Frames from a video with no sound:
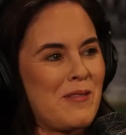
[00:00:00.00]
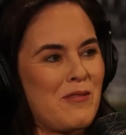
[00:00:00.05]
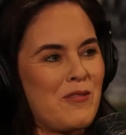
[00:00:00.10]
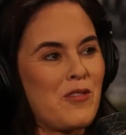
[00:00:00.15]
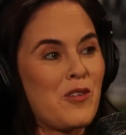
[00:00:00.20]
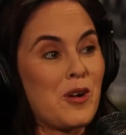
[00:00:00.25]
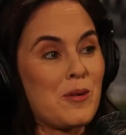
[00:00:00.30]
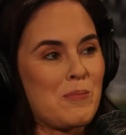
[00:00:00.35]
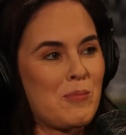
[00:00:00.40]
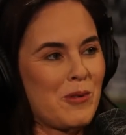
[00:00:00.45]

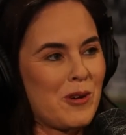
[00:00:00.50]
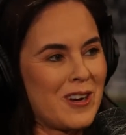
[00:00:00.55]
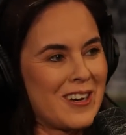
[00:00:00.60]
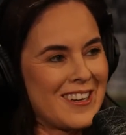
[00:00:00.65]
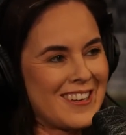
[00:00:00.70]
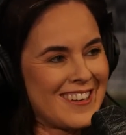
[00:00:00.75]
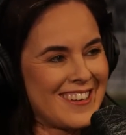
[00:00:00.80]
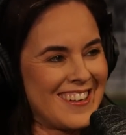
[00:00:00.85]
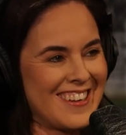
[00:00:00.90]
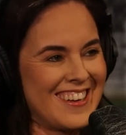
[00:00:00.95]

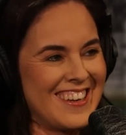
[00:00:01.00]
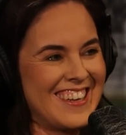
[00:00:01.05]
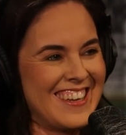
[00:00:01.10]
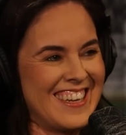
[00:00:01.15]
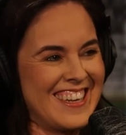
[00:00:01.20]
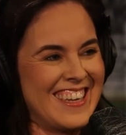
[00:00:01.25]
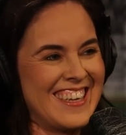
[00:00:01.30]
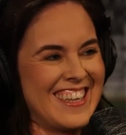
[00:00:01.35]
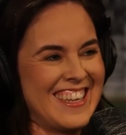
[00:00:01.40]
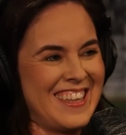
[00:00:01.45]
footprint? Yeah.
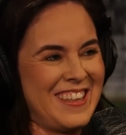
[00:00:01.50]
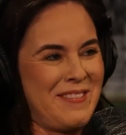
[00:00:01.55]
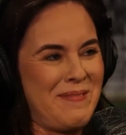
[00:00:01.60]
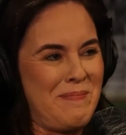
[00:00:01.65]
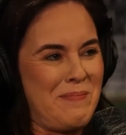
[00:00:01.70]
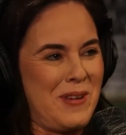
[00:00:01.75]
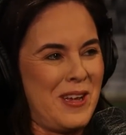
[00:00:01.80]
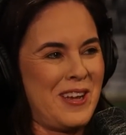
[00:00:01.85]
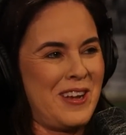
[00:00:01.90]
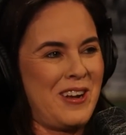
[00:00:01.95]

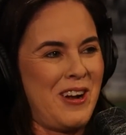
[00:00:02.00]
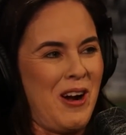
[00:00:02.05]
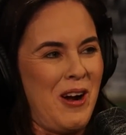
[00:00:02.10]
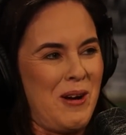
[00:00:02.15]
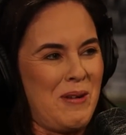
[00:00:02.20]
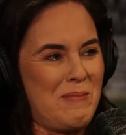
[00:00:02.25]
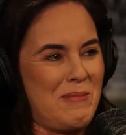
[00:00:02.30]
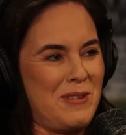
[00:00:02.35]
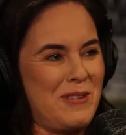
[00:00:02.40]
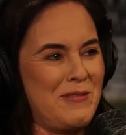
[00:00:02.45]
his big
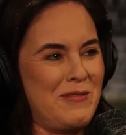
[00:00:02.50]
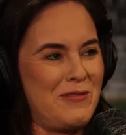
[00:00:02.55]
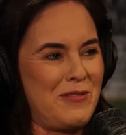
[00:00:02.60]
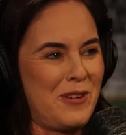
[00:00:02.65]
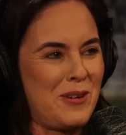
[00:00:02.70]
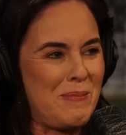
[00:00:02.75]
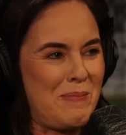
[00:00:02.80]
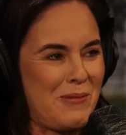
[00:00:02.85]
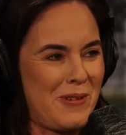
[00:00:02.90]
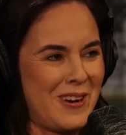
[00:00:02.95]
carbon
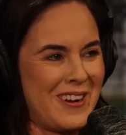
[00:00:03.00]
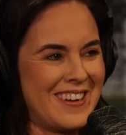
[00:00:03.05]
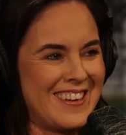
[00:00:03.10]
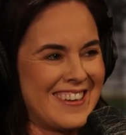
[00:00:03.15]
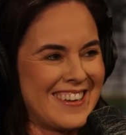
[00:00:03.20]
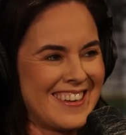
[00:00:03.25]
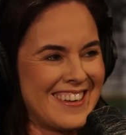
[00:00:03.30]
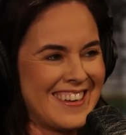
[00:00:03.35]
footprint.